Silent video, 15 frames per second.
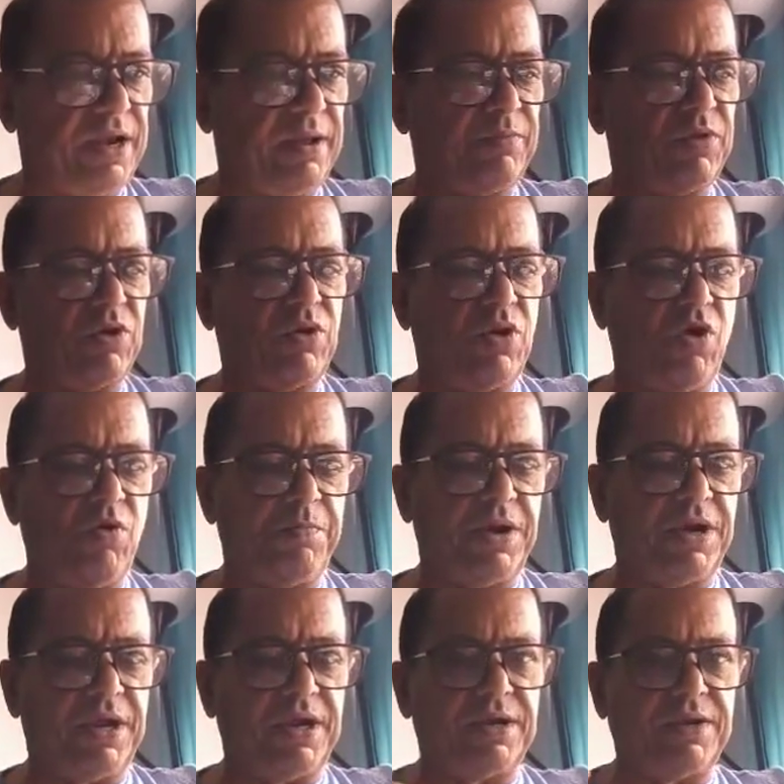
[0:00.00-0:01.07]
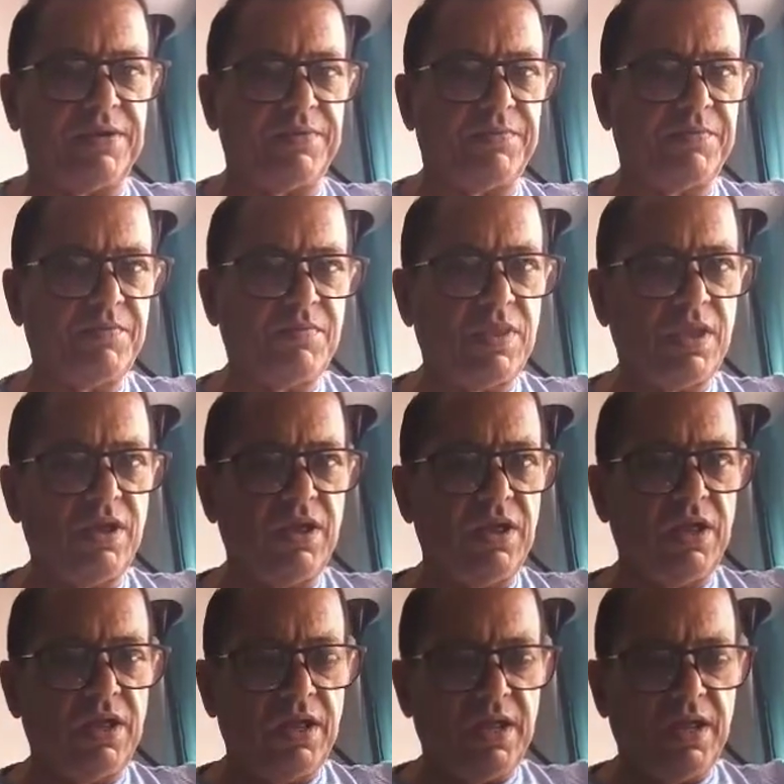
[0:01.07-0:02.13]
I'm gonna open it
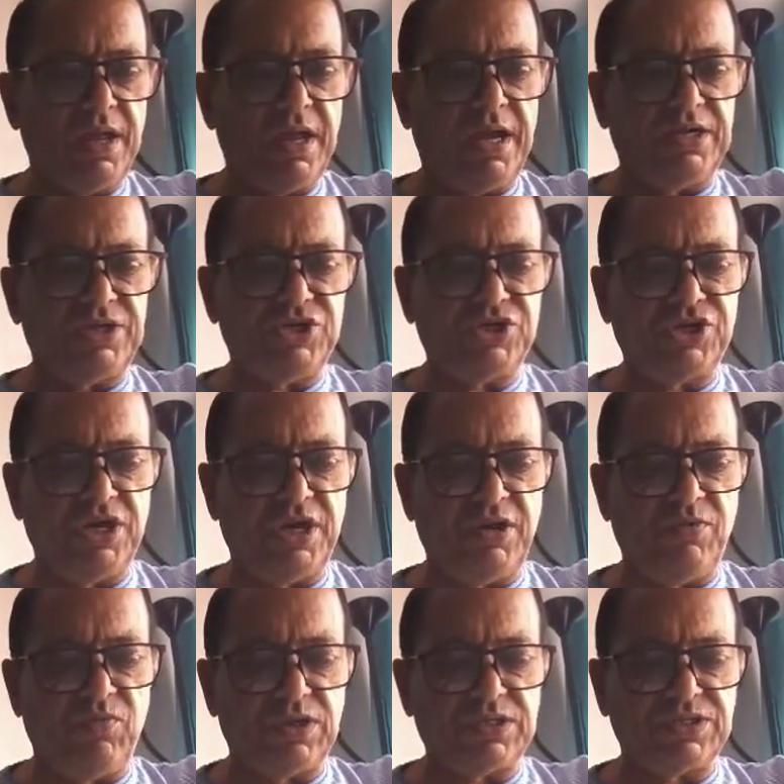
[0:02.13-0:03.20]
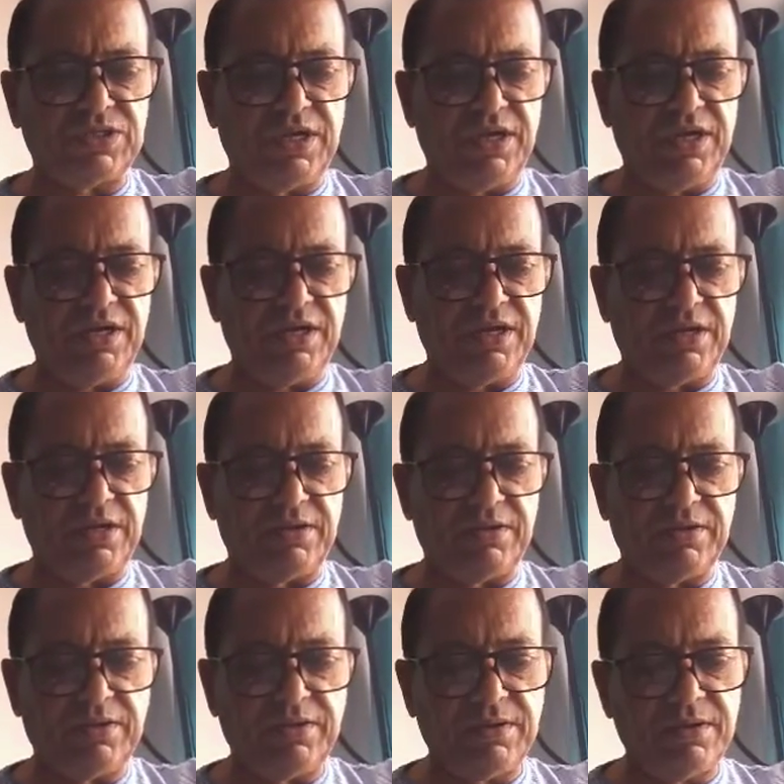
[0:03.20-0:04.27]
and share what's in here.
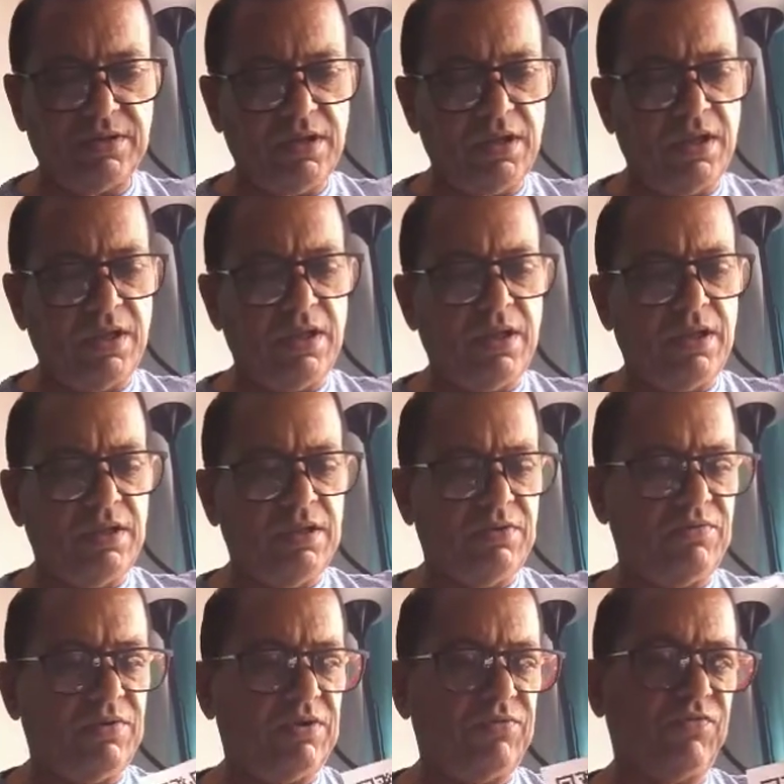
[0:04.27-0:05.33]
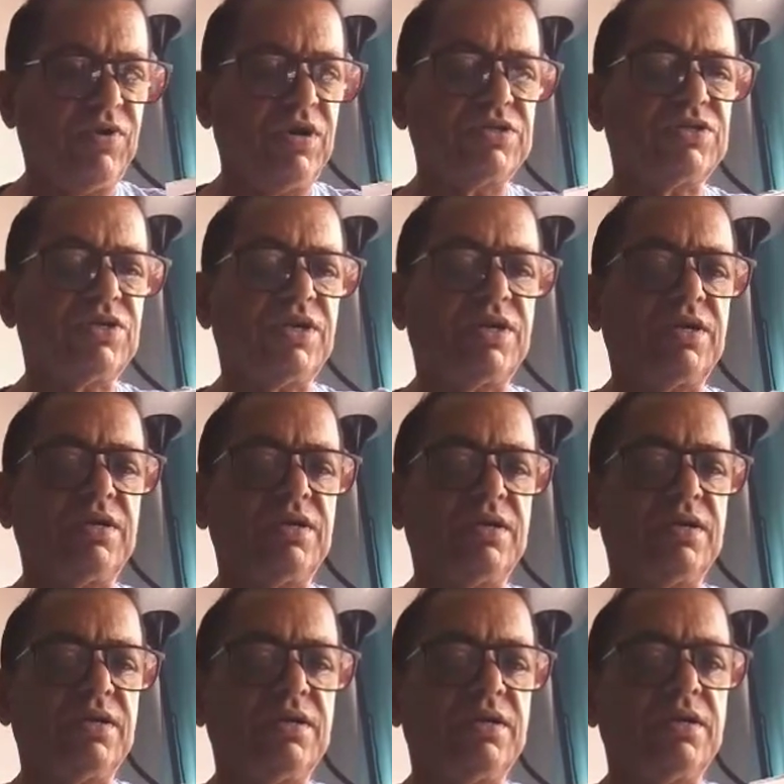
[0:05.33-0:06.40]
Well, firstly,
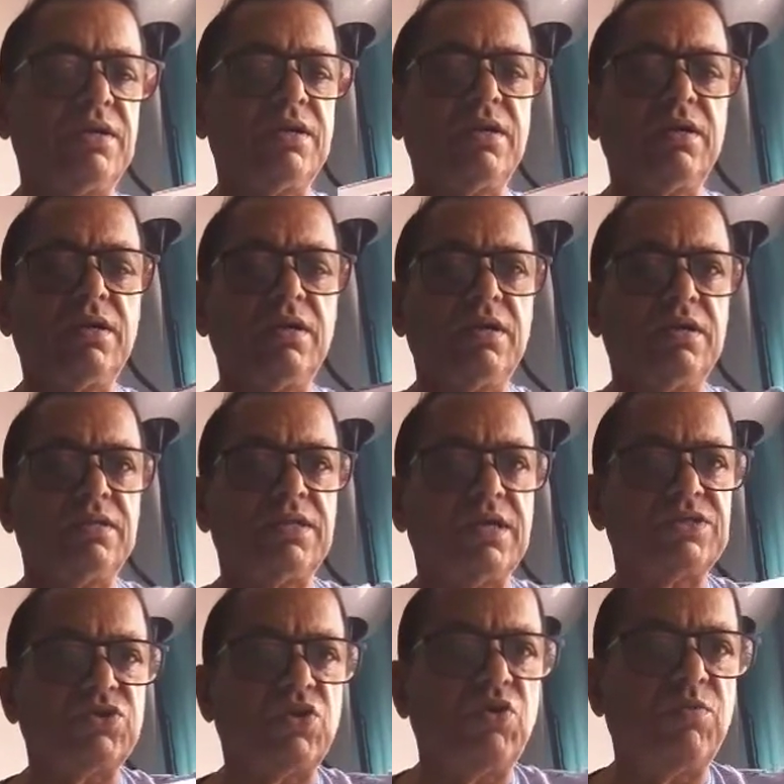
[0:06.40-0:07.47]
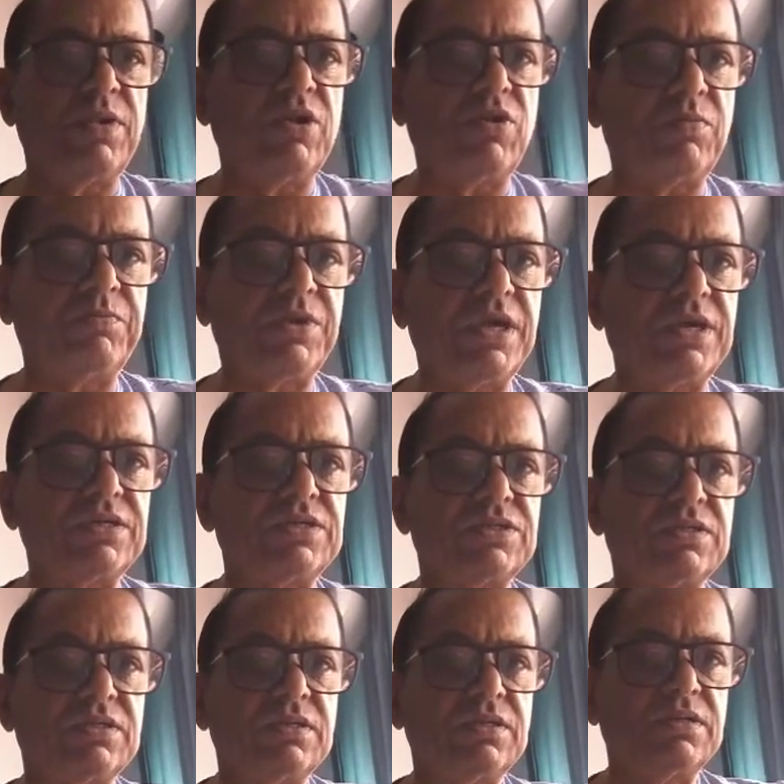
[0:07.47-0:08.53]
there's Omen
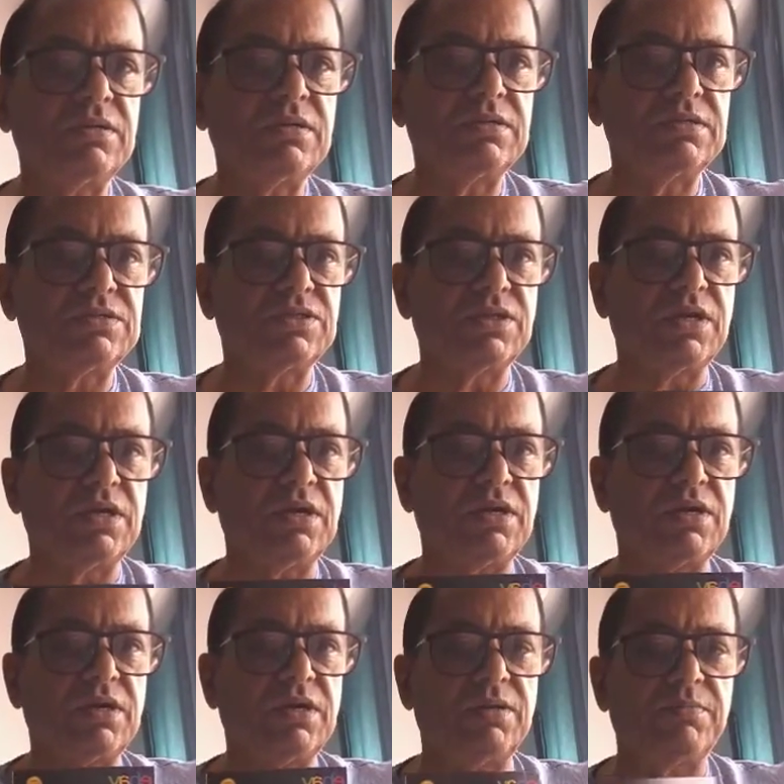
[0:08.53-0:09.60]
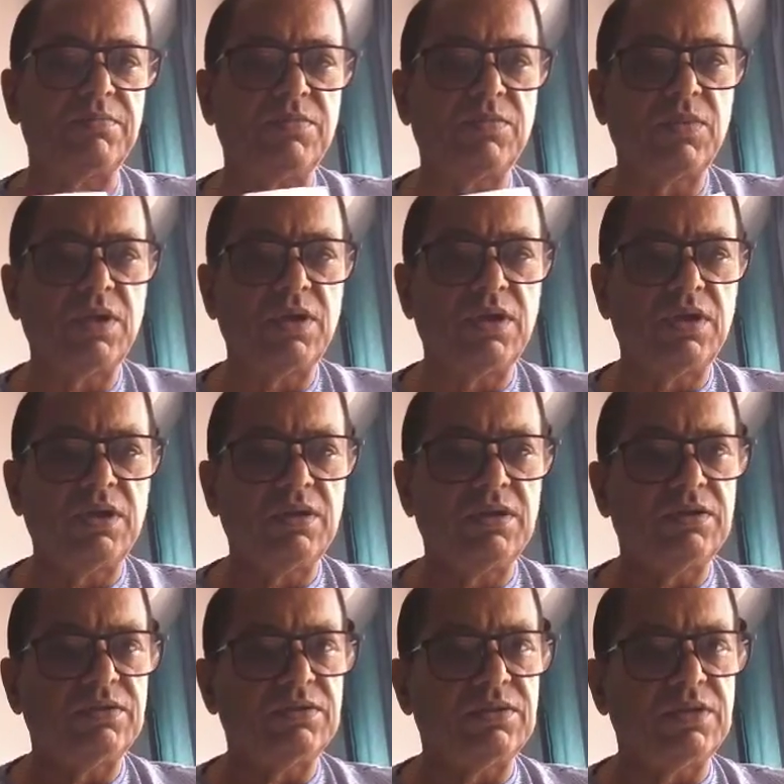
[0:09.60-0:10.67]
Optics. Is there
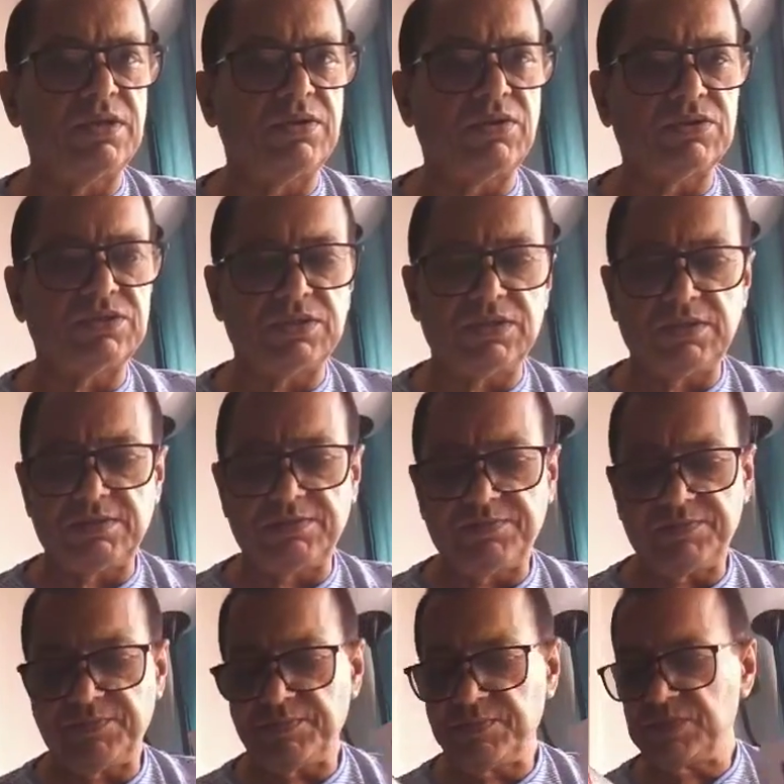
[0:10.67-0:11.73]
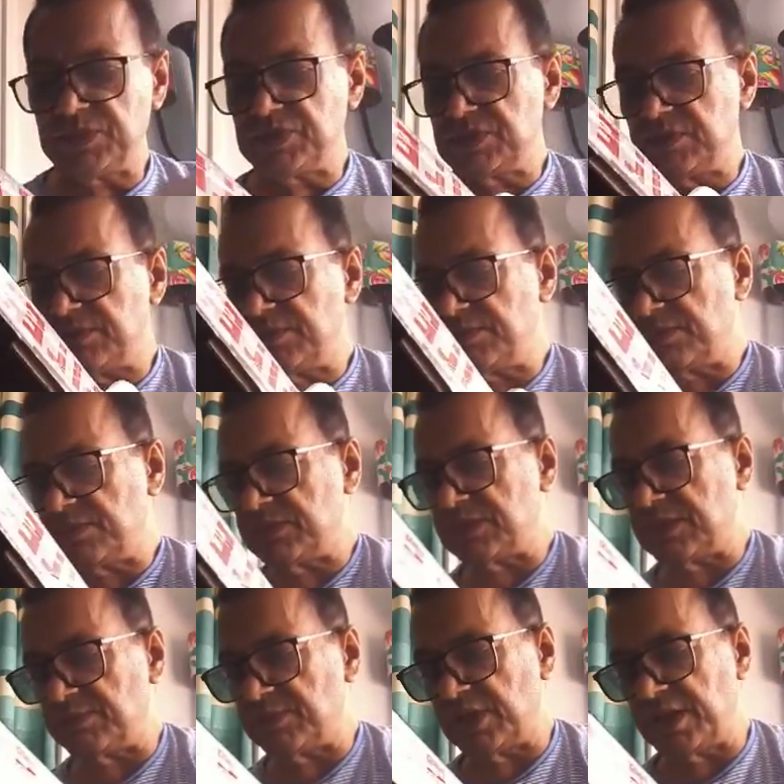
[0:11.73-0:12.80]
they got
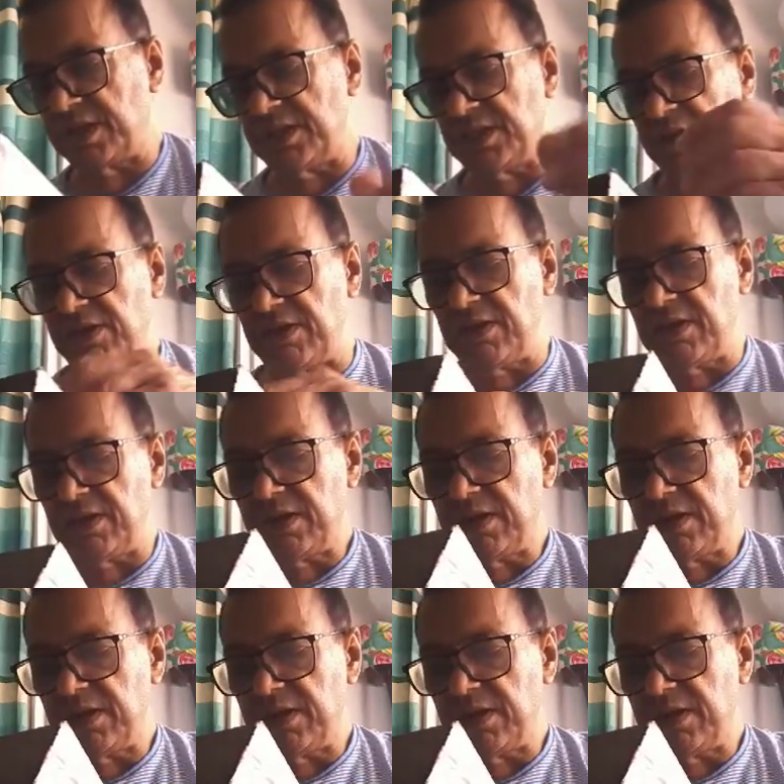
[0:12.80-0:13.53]
something in there,